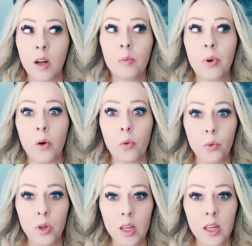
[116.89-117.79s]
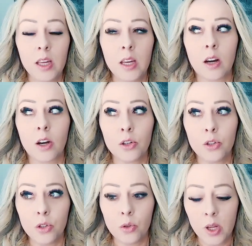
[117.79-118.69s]
but we are
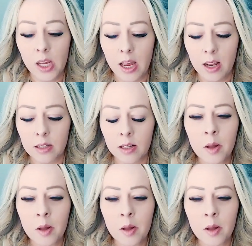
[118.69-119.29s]
doing it.